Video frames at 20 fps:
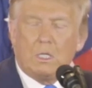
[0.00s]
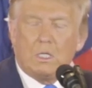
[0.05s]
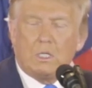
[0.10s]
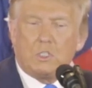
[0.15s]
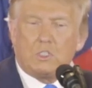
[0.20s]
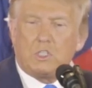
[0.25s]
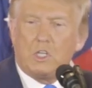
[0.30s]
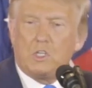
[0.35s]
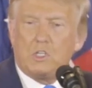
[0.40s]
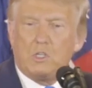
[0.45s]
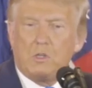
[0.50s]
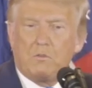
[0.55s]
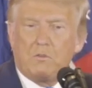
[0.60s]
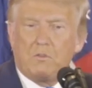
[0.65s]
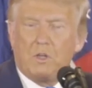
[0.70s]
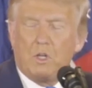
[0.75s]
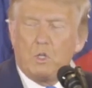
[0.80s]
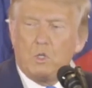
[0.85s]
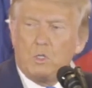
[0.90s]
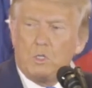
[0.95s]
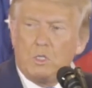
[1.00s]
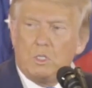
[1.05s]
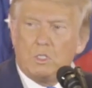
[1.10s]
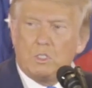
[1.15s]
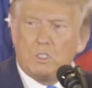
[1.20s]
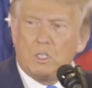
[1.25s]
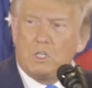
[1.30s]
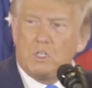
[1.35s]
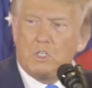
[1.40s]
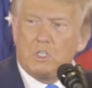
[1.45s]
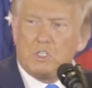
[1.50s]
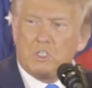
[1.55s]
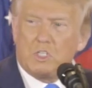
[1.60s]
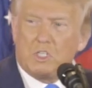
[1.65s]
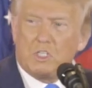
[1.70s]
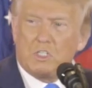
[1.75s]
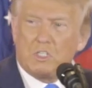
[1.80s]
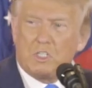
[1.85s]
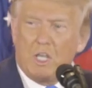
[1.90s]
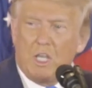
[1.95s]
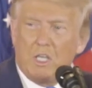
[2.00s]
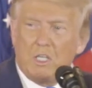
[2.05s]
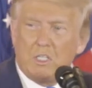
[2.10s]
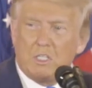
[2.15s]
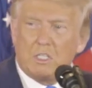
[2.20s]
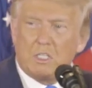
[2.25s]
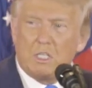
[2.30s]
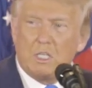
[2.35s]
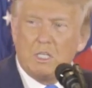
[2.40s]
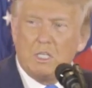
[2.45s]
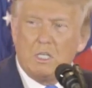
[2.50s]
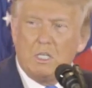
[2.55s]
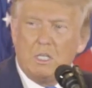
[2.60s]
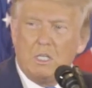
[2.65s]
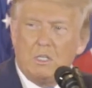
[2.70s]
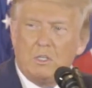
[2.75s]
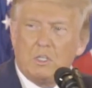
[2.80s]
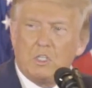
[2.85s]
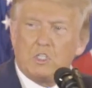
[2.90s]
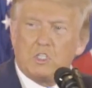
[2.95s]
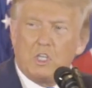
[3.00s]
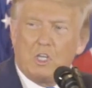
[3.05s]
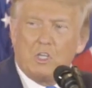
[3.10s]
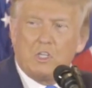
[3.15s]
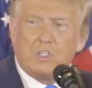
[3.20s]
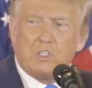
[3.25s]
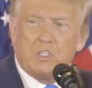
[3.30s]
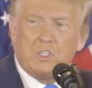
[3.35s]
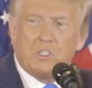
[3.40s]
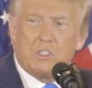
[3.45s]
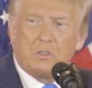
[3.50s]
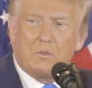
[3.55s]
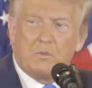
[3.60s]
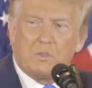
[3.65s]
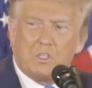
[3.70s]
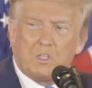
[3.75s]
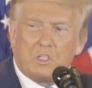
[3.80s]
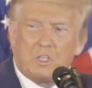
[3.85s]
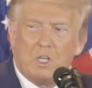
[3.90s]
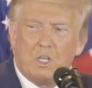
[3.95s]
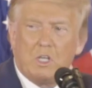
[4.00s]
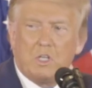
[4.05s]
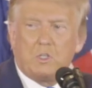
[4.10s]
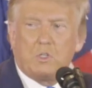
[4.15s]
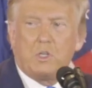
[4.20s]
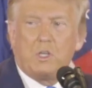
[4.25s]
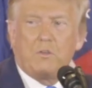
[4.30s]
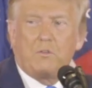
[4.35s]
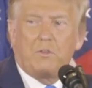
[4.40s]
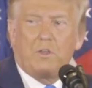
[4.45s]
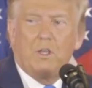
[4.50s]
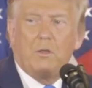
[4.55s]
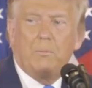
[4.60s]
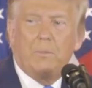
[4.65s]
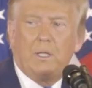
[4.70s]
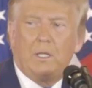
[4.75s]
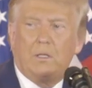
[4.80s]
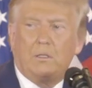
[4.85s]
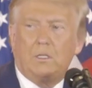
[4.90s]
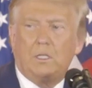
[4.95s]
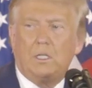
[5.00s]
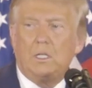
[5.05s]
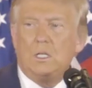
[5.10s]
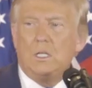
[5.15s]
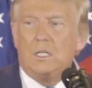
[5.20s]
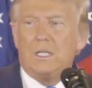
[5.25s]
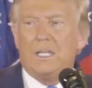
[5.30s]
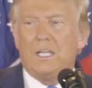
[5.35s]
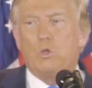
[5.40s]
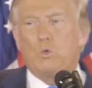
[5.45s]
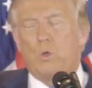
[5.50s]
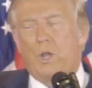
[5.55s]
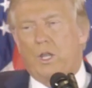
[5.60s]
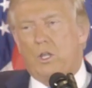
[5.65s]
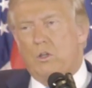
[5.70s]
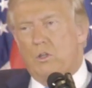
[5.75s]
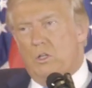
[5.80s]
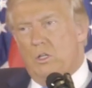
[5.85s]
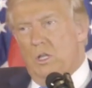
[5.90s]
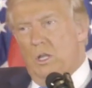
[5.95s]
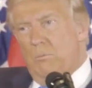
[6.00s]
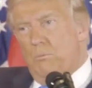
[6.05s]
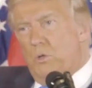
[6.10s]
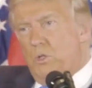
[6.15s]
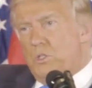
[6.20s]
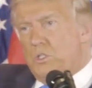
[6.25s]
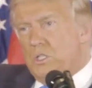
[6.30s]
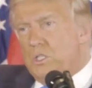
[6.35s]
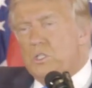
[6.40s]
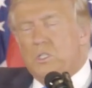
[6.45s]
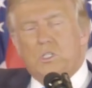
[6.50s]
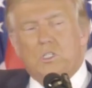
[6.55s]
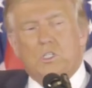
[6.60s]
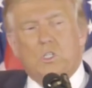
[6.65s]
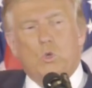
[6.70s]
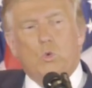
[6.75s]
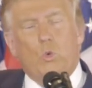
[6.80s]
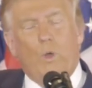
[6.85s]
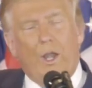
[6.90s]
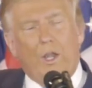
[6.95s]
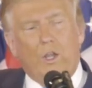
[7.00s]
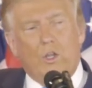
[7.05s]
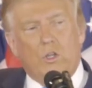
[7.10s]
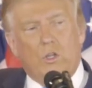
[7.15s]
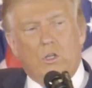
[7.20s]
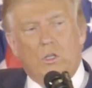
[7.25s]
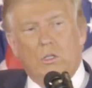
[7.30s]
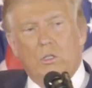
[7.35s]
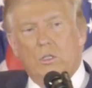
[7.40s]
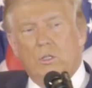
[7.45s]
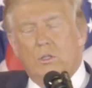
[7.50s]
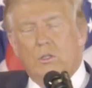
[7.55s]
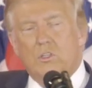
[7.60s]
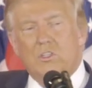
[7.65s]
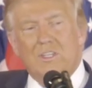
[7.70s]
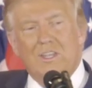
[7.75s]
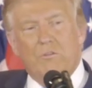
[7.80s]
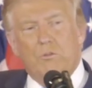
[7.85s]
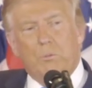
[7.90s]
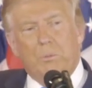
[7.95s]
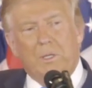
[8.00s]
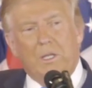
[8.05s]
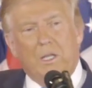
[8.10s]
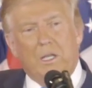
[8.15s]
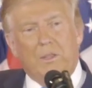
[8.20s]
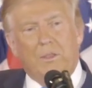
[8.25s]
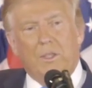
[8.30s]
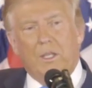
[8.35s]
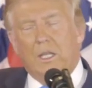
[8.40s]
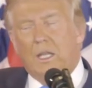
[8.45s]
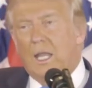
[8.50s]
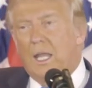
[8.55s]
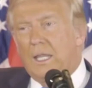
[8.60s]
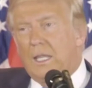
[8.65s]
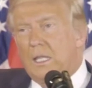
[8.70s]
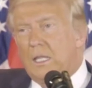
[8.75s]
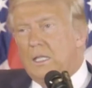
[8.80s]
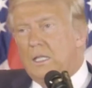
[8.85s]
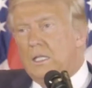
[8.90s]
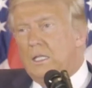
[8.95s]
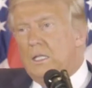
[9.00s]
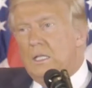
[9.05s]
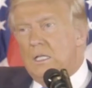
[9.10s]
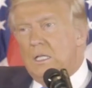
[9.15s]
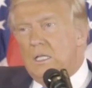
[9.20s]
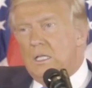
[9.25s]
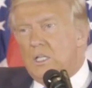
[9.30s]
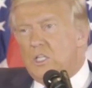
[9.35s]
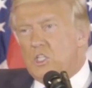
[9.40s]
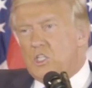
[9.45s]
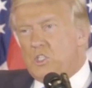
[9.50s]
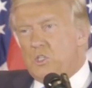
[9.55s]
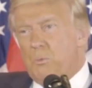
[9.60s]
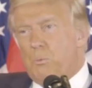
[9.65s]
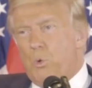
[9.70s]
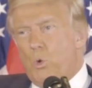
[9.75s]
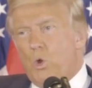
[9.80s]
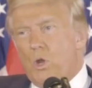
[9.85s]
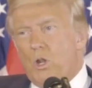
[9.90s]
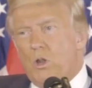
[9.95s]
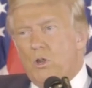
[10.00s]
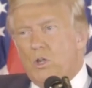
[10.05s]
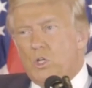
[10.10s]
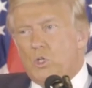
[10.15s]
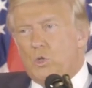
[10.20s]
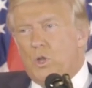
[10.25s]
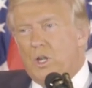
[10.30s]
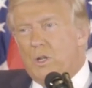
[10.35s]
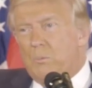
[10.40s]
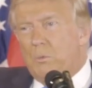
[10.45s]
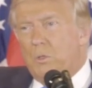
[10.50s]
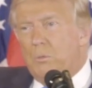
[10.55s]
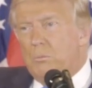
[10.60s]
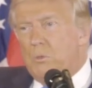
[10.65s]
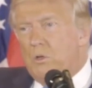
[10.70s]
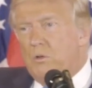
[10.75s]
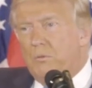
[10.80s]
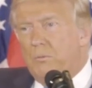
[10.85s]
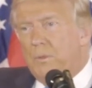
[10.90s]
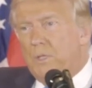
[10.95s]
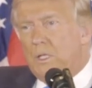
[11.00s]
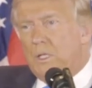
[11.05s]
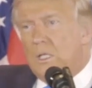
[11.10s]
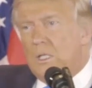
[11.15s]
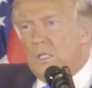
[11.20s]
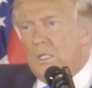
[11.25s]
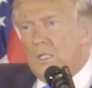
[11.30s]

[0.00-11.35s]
Such a vote, such a success. The citizens of this country have come out in record numbers. This is a record. There's never been anything like it. To support our incredible movement.